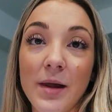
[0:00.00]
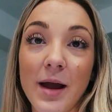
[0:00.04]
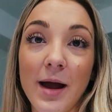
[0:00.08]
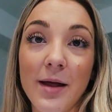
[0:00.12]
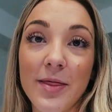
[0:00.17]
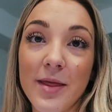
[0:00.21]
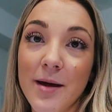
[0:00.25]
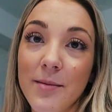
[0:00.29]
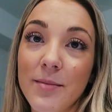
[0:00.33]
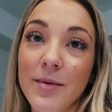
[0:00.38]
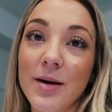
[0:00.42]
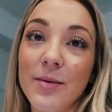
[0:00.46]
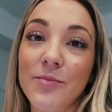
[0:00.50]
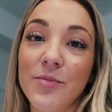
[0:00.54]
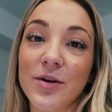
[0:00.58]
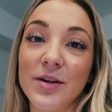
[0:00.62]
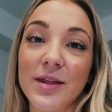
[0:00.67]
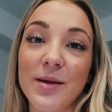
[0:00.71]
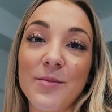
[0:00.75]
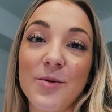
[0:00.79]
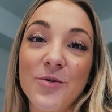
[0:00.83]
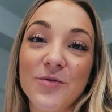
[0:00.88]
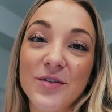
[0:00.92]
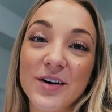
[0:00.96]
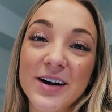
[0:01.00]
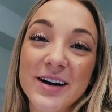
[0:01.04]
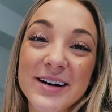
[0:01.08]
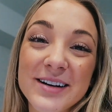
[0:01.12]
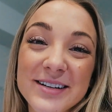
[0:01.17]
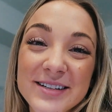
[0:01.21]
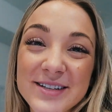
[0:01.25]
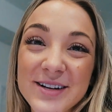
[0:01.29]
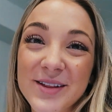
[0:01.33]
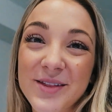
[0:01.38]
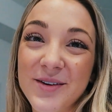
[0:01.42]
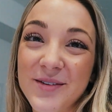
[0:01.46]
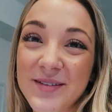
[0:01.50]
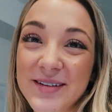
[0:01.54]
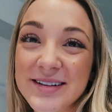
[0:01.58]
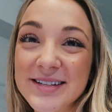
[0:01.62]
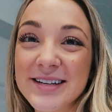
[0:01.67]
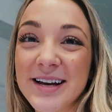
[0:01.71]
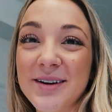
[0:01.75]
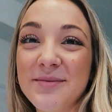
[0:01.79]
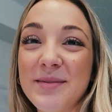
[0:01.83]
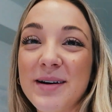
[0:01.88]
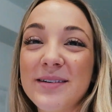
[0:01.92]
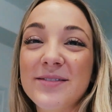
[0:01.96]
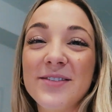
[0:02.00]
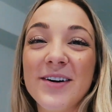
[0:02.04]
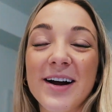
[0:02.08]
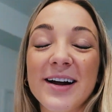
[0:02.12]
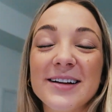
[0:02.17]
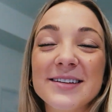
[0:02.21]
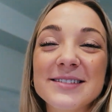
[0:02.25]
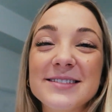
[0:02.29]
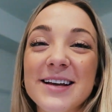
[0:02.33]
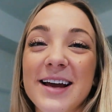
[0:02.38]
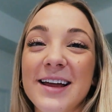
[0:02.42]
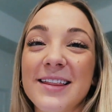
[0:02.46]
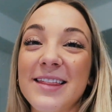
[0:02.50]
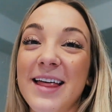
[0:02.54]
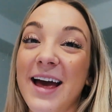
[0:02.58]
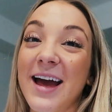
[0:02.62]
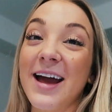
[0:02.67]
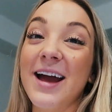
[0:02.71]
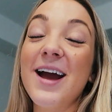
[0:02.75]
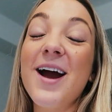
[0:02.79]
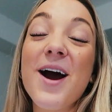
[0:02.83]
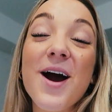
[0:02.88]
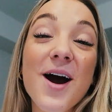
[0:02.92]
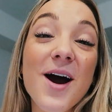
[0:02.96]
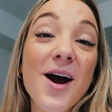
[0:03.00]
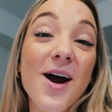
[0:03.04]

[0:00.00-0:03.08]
And then I'm gonna bring them over to Louisa and my friends, and they